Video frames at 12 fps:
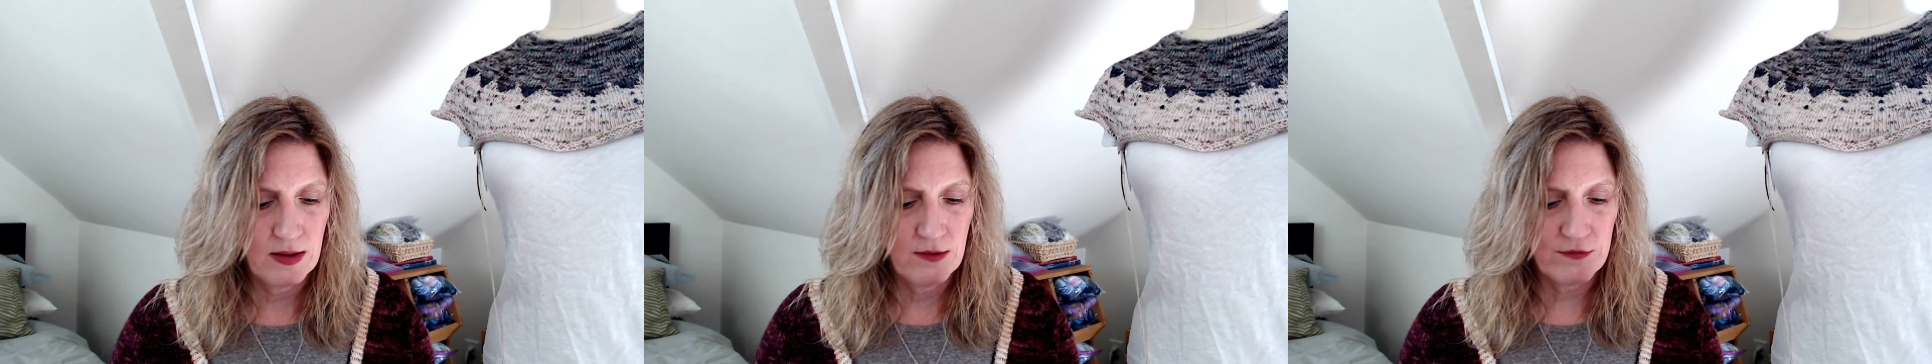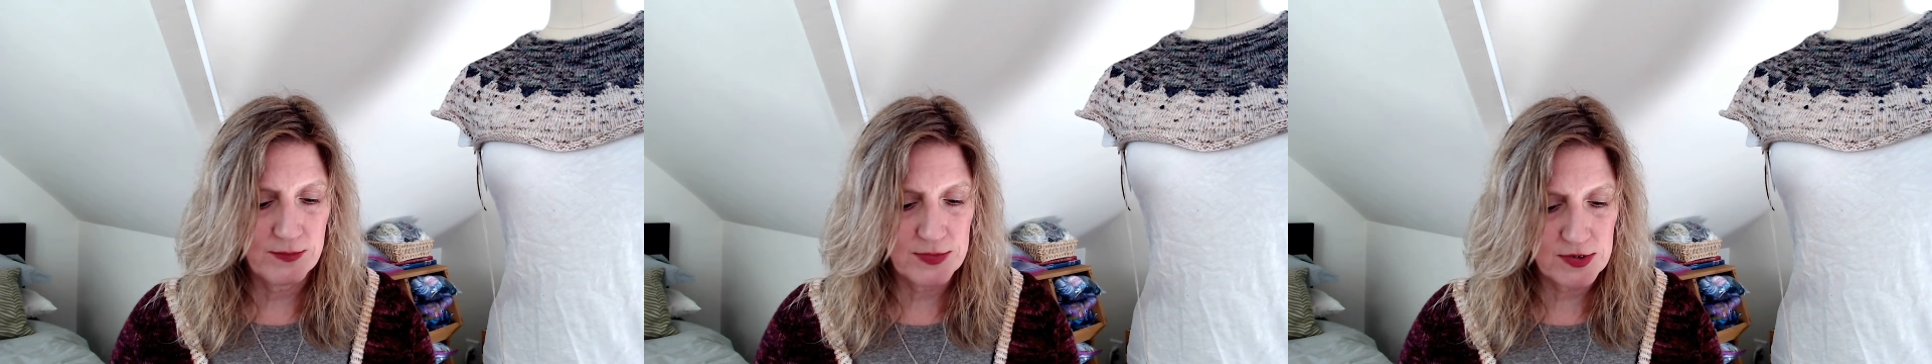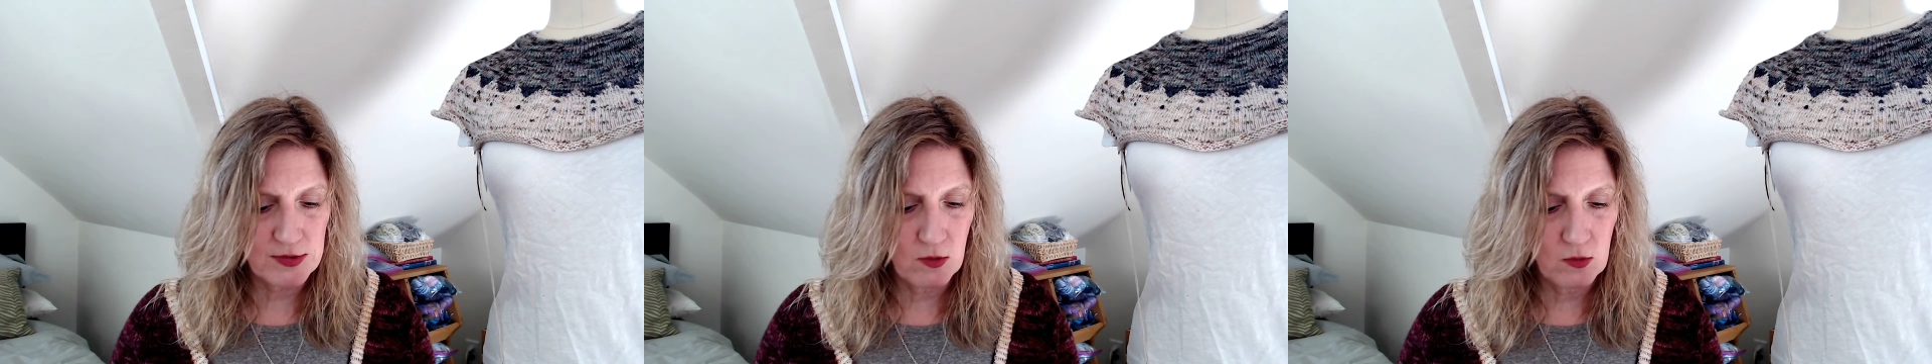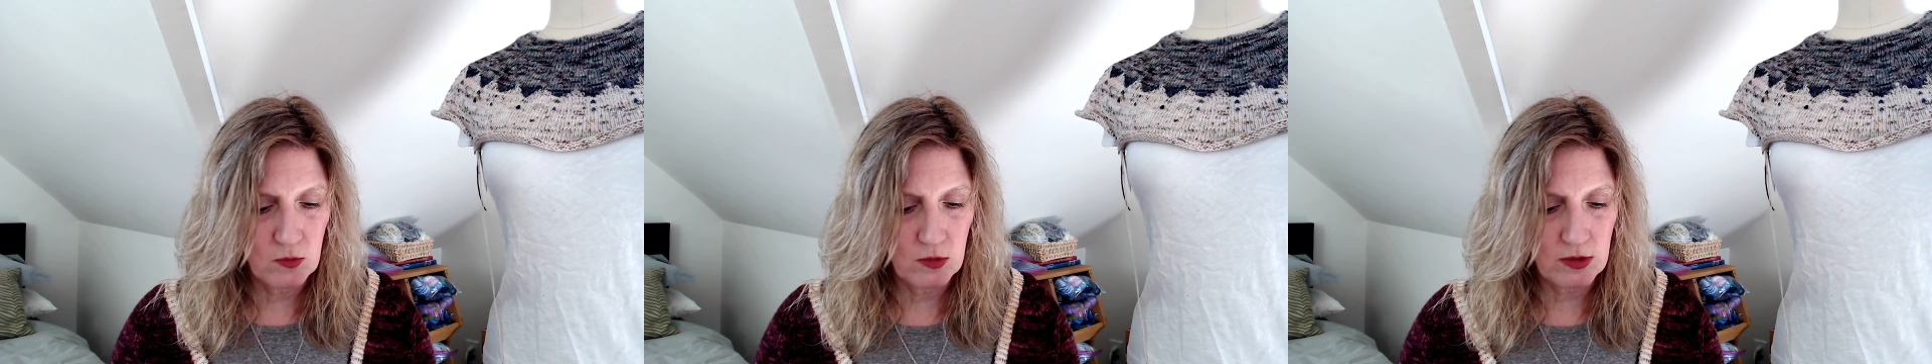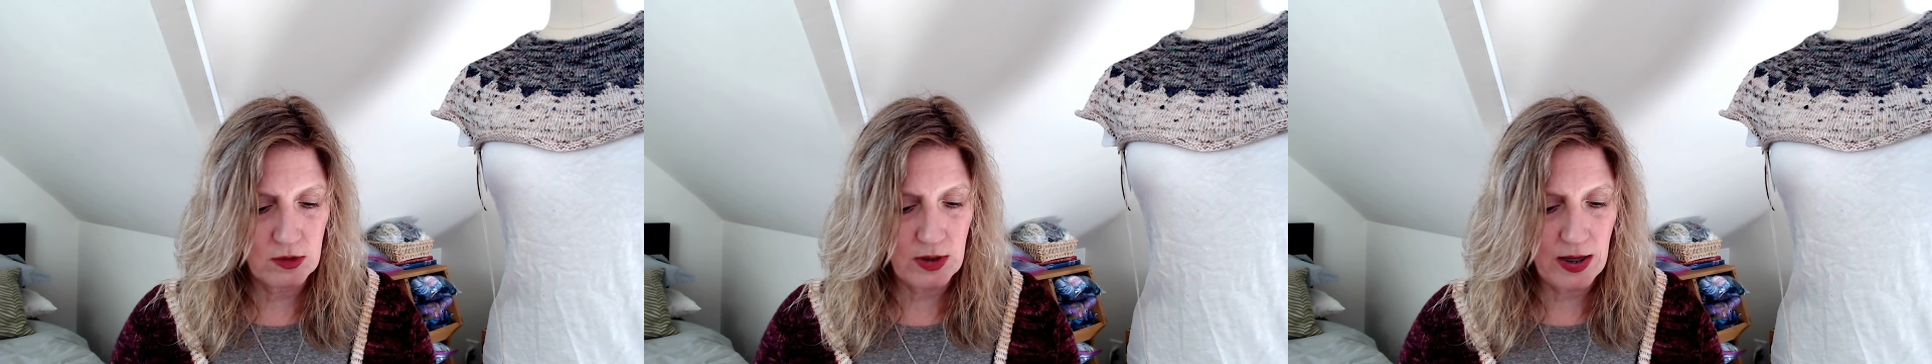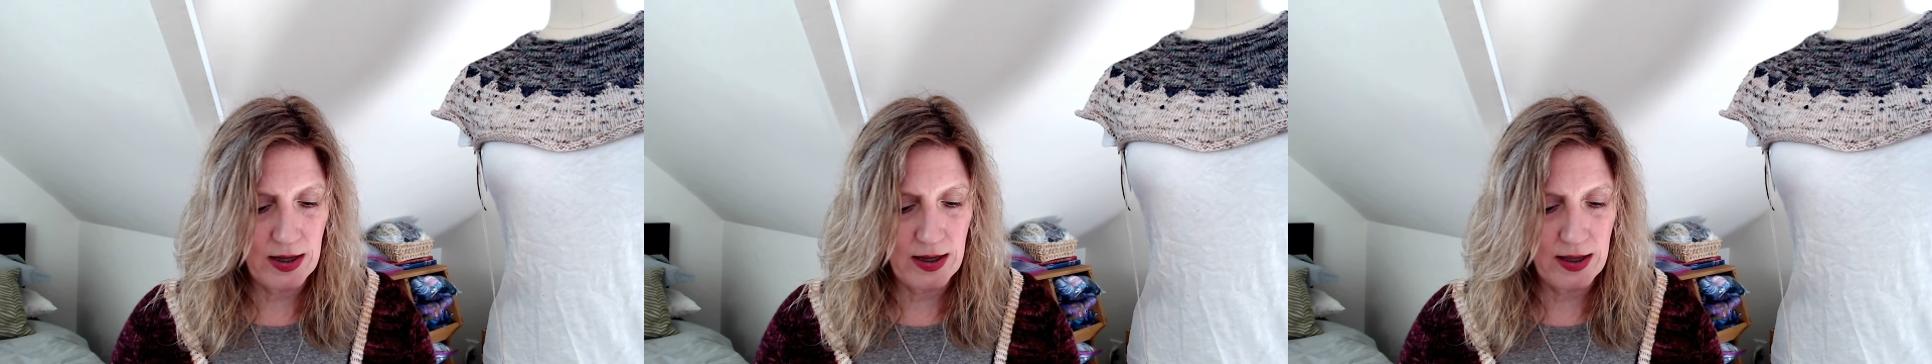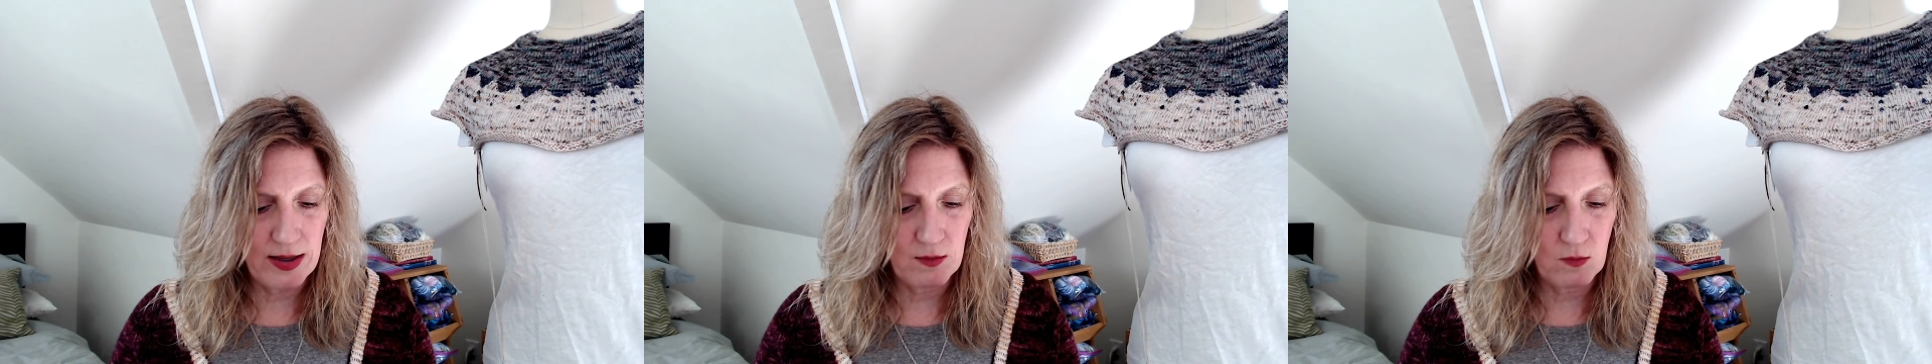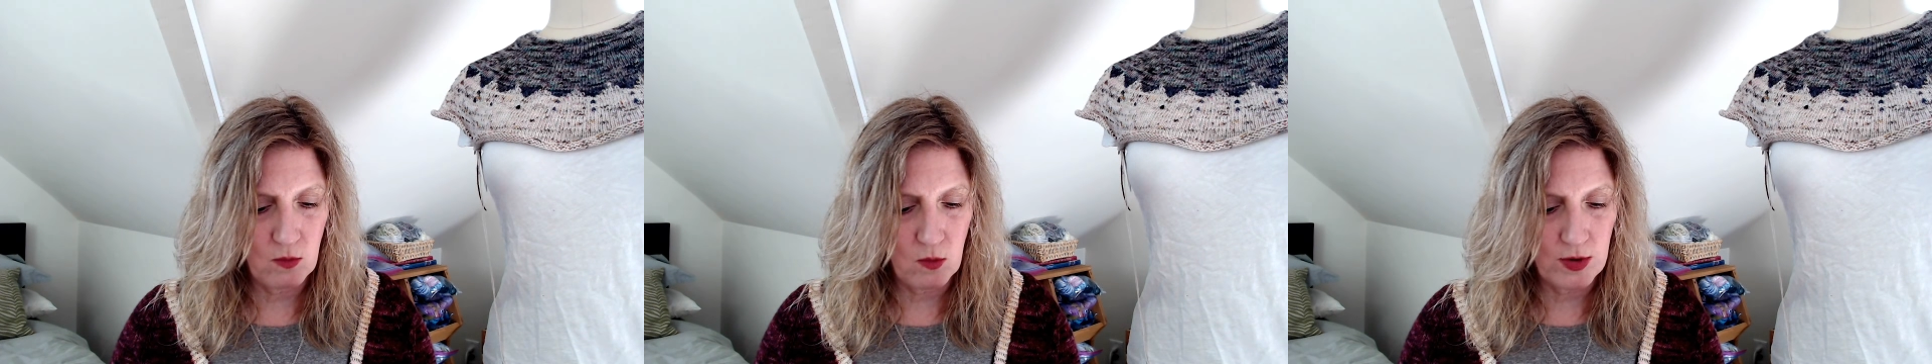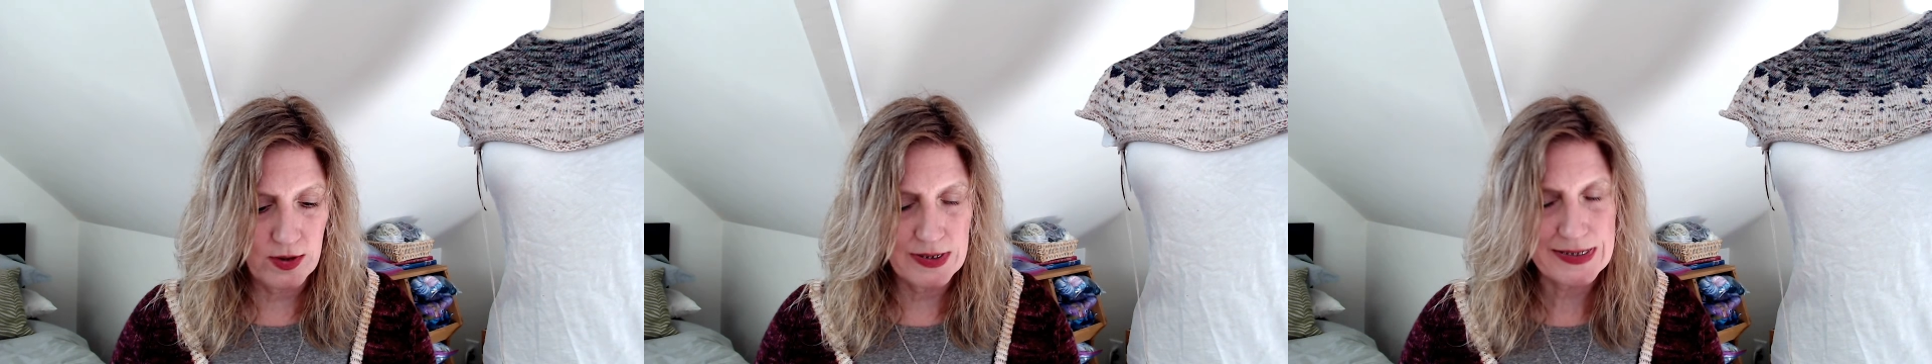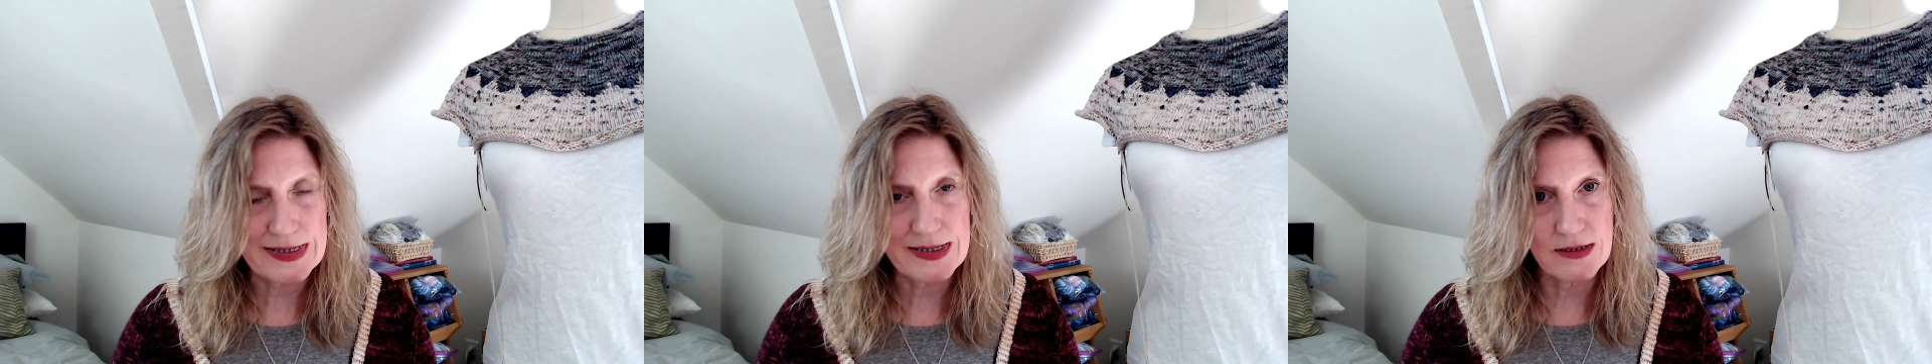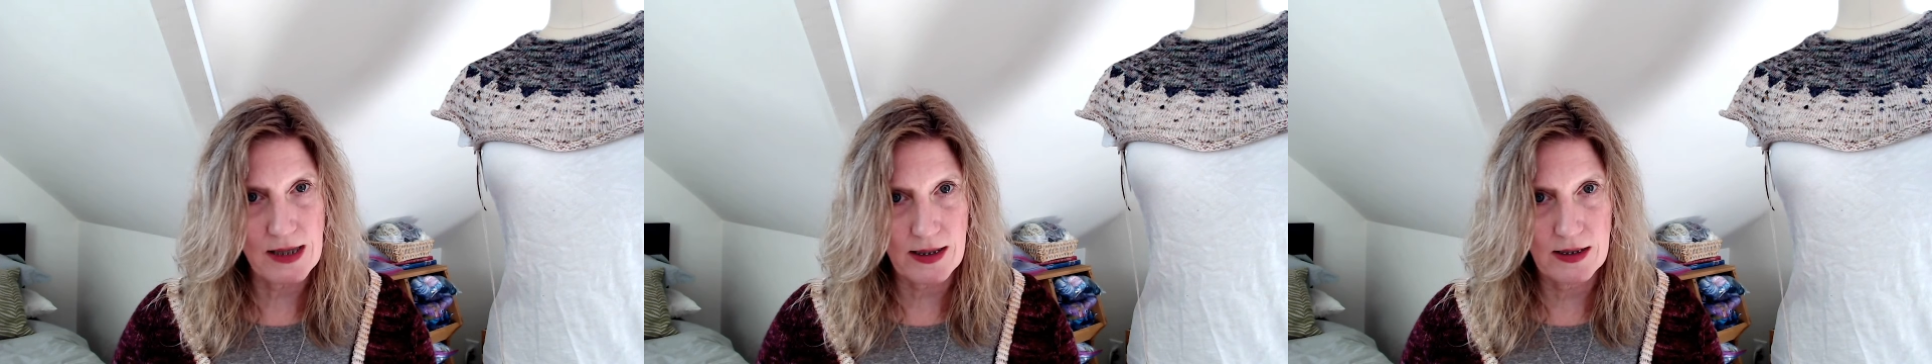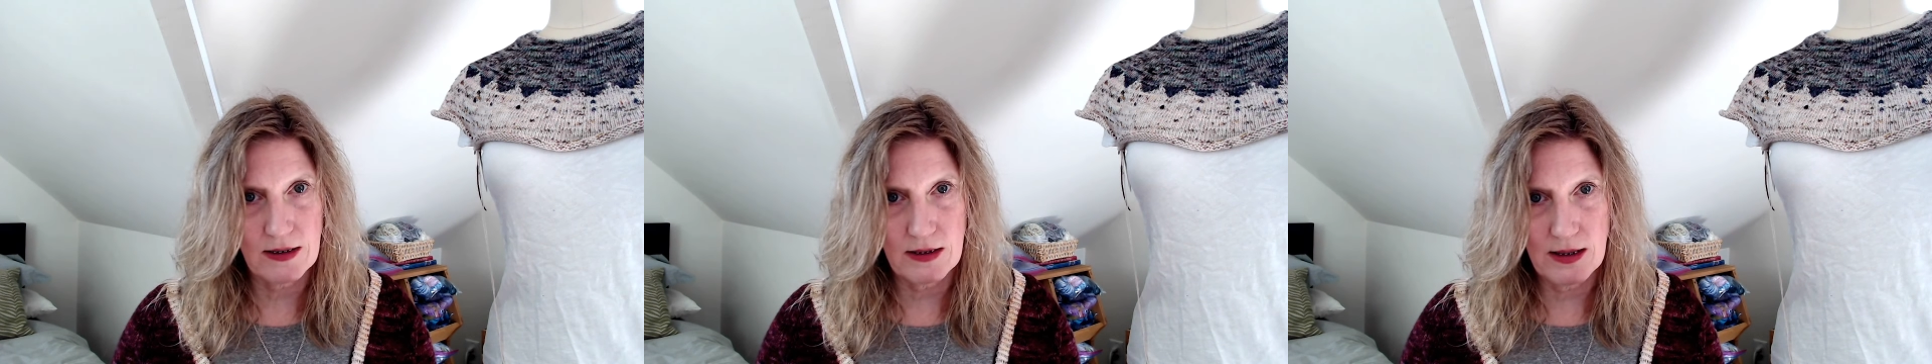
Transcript: from Stonewool, I ordered a second